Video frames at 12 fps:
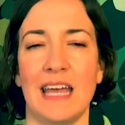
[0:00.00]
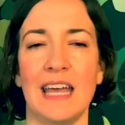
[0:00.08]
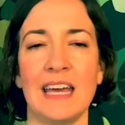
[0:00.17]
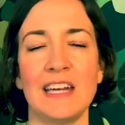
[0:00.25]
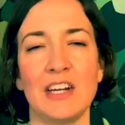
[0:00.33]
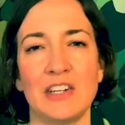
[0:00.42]

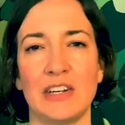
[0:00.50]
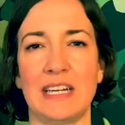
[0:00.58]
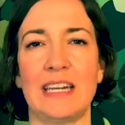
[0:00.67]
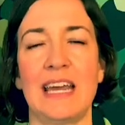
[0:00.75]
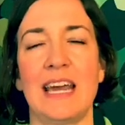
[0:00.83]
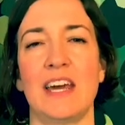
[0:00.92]
And on your
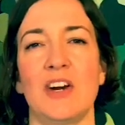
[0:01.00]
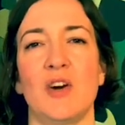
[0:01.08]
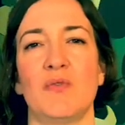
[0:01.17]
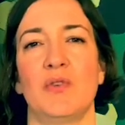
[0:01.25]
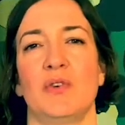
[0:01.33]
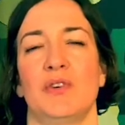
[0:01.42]
inhale,
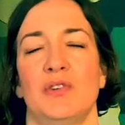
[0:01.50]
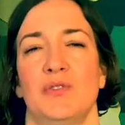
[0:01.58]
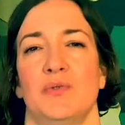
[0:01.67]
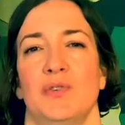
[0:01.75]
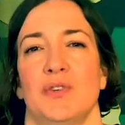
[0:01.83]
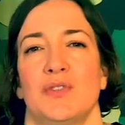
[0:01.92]
roll your
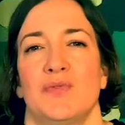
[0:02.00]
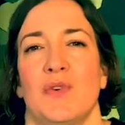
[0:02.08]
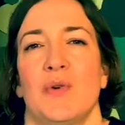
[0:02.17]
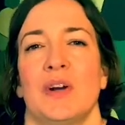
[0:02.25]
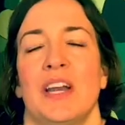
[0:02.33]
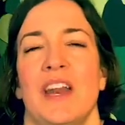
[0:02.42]
shoulders
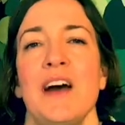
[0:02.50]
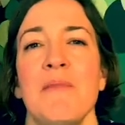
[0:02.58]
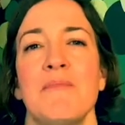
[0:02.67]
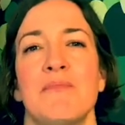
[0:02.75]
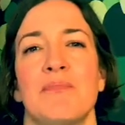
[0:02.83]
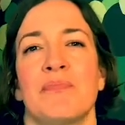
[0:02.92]
forward and
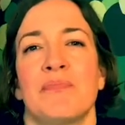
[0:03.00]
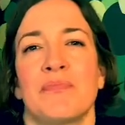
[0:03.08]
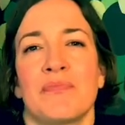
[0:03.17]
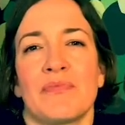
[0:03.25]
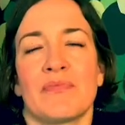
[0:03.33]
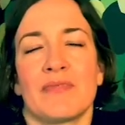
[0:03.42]
up.
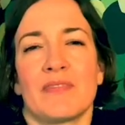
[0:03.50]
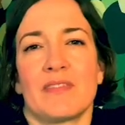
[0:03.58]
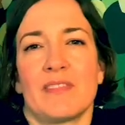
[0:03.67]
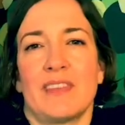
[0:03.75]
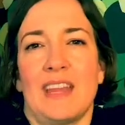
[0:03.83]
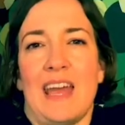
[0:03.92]

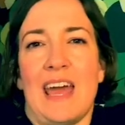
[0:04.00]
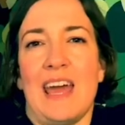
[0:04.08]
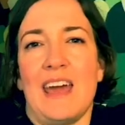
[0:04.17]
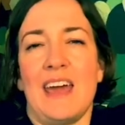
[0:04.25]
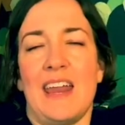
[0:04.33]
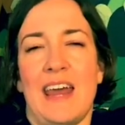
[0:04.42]

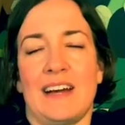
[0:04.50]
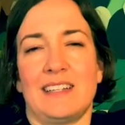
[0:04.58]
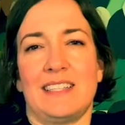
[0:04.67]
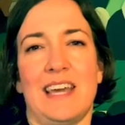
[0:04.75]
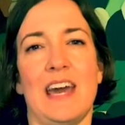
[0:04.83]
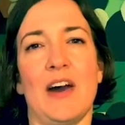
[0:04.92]
And
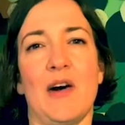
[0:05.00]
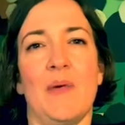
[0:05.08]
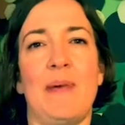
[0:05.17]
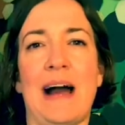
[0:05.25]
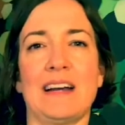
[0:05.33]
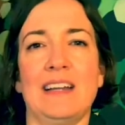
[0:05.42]
exhale,
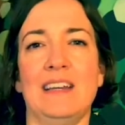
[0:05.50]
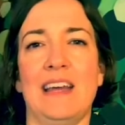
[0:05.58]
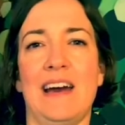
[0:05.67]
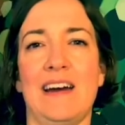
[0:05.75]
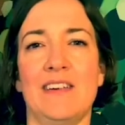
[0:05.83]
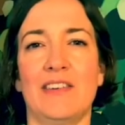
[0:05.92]
back and
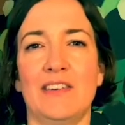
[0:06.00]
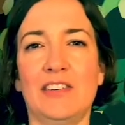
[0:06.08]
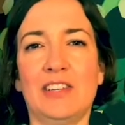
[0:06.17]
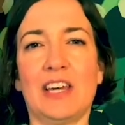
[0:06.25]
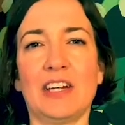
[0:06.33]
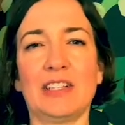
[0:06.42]
down. You
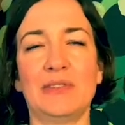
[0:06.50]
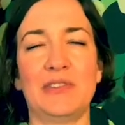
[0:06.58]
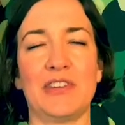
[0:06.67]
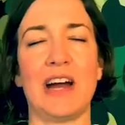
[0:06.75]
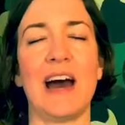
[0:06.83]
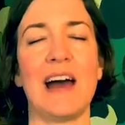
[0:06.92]
can close
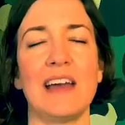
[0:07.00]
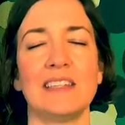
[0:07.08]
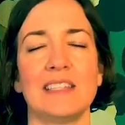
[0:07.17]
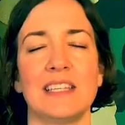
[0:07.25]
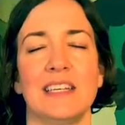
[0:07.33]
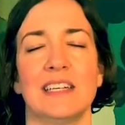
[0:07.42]
your eyes
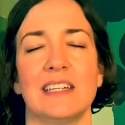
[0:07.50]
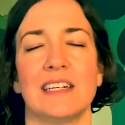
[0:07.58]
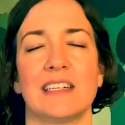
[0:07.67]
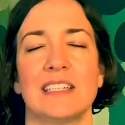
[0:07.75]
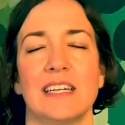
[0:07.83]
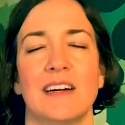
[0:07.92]
here,
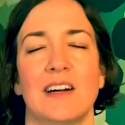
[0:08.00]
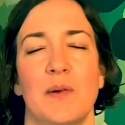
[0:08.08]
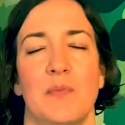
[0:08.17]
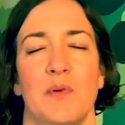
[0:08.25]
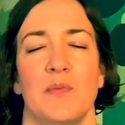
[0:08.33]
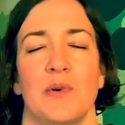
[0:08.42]
take a
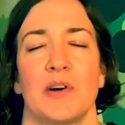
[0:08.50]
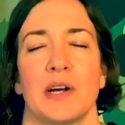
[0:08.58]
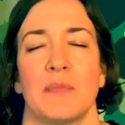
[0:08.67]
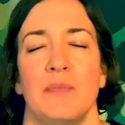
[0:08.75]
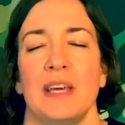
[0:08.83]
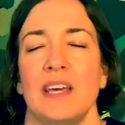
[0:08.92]
couple more
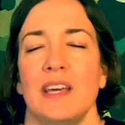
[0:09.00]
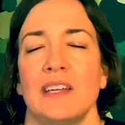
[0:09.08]
big